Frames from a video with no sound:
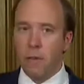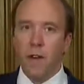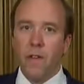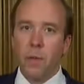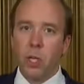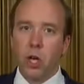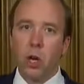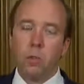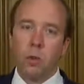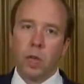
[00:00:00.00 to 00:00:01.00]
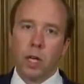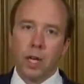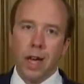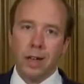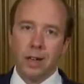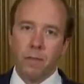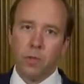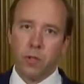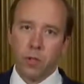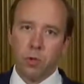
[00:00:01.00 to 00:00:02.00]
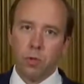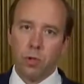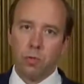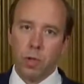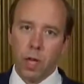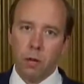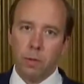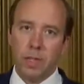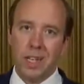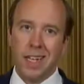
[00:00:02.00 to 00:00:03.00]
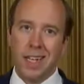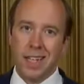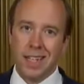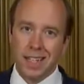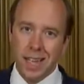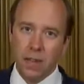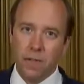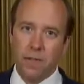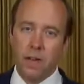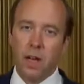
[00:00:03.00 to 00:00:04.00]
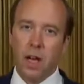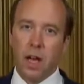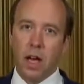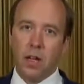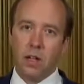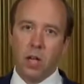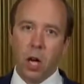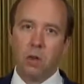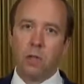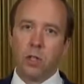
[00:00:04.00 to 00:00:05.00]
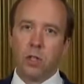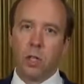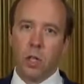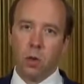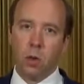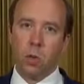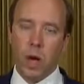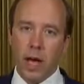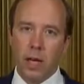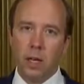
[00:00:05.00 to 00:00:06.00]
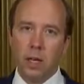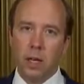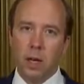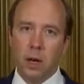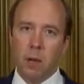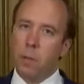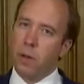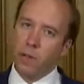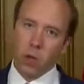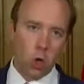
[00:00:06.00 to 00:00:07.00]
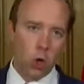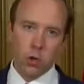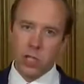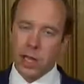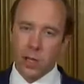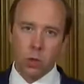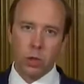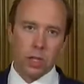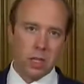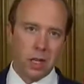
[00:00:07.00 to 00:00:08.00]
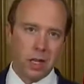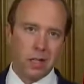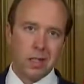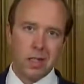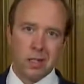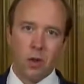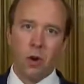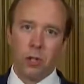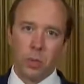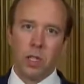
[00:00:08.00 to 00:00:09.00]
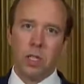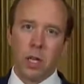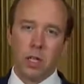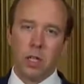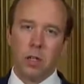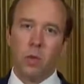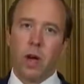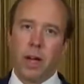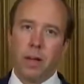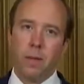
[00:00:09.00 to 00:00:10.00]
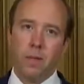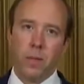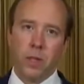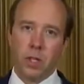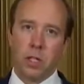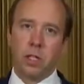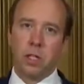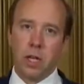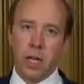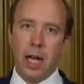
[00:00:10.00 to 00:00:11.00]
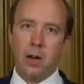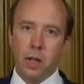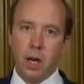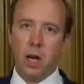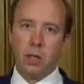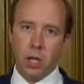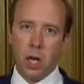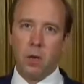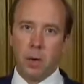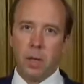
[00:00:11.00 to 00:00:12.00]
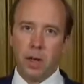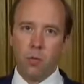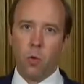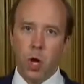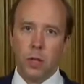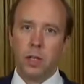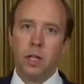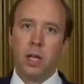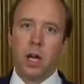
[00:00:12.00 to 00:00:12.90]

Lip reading: very much hope that we can get the zoos reopened in a safe and COVID secure way. But of course, like all these things, it's got to be done in a way that doesn't allow the R to go above one,